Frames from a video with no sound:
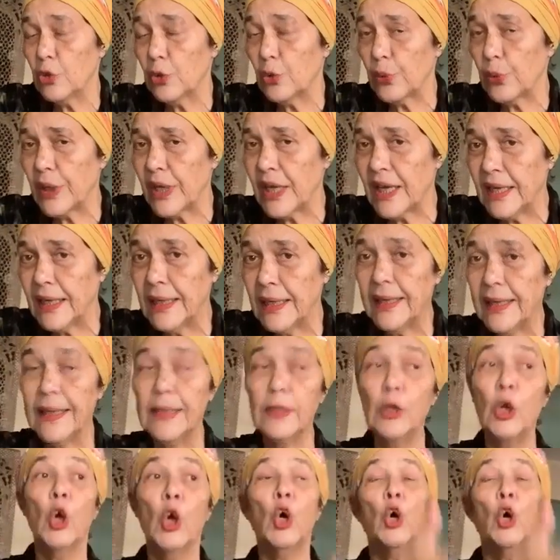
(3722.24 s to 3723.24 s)
the Greek
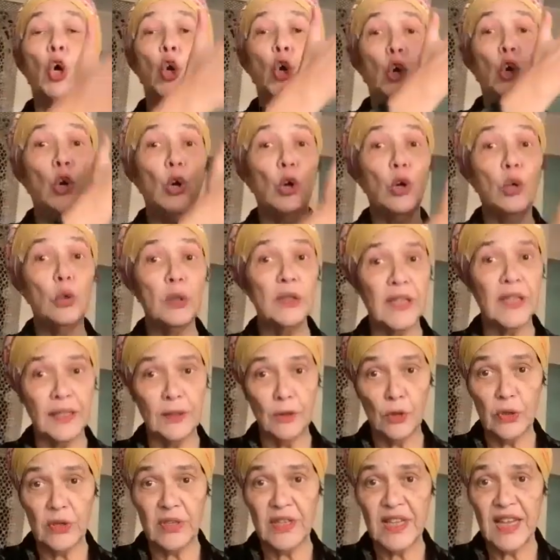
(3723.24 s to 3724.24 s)
island, or
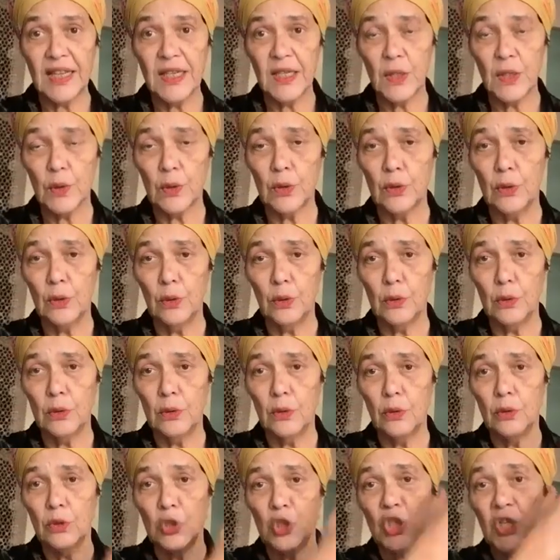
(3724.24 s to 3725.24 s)
then the